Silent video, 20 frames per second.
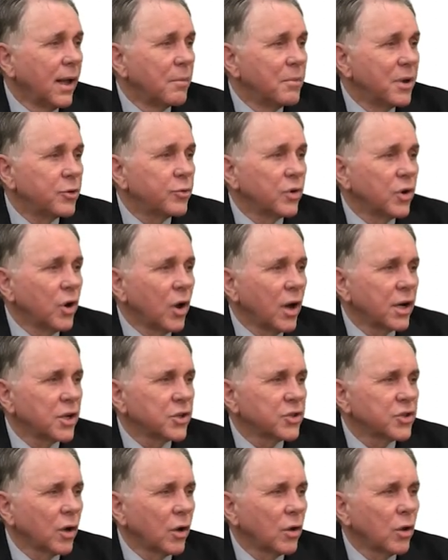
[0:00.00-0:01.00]

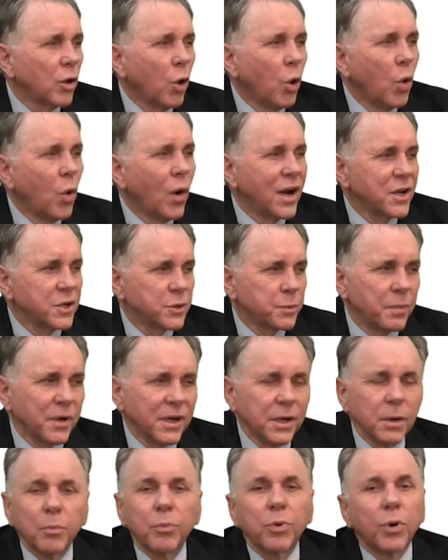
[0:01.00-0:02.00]
Metronidazole always
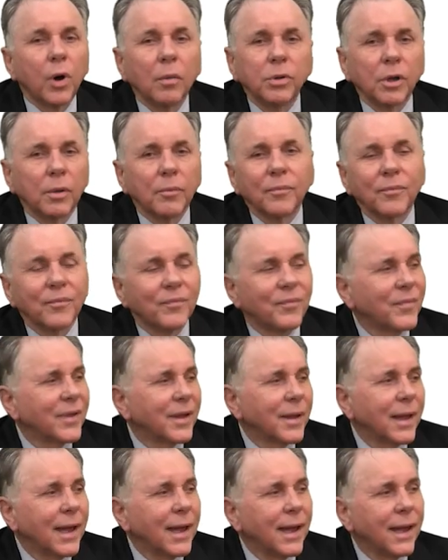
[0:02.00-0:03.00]
been a problem,
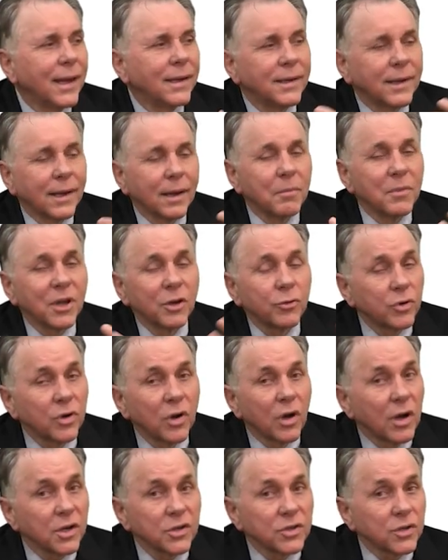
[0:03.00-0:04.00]
and uh,
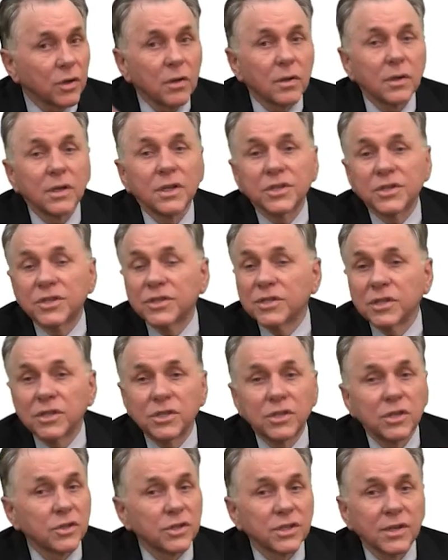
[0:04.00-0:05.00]
metronidazole is
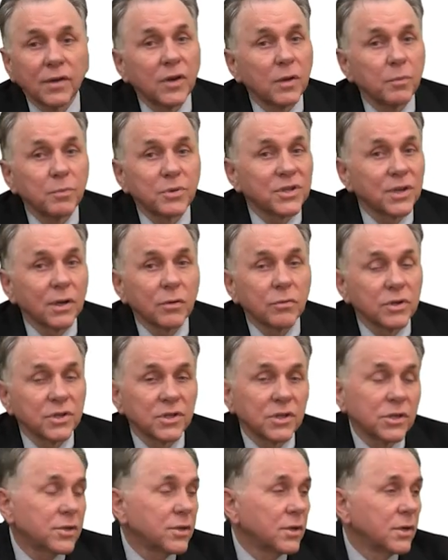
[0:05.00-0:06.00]
60 or 70%
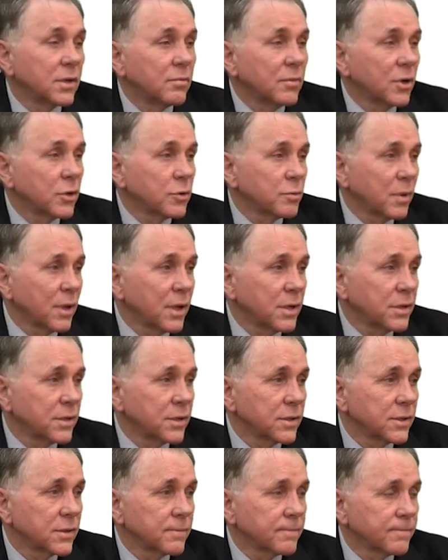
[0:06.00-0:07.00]
resistant in most
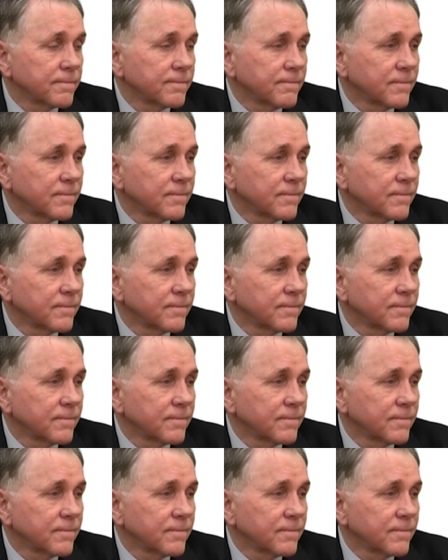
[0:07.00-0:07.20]
places.